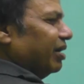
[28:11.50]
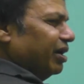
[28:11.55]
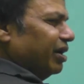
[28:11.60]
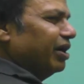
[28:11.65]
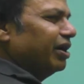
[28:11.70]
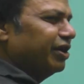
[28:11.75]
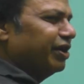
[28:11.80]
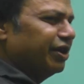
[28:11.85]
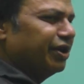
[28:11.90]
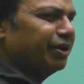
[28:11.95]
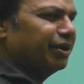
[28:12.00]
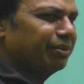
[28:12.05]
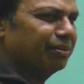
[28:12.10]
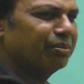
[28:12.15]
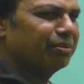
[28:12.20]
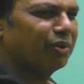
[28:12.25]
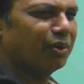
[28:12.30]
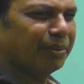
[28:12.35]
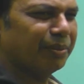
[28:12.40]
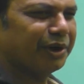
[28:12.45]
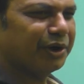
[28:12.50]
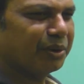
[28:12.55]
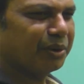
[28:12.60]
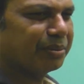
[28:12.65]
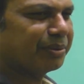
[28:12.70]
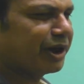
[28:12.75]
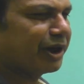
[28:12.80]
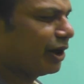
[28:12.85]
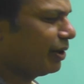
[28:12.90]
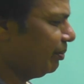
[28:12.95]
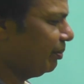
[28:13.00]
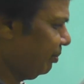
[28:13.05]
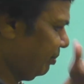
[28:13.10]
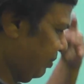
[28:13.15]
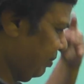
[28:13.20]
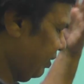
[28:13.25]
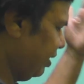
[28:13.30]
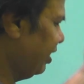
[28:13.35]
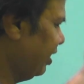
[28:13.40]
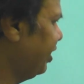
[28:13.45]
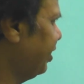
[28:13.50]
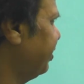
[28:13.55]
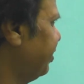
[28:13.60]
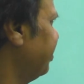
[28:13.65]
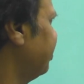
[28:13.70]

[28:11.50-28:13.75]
moment of time later on,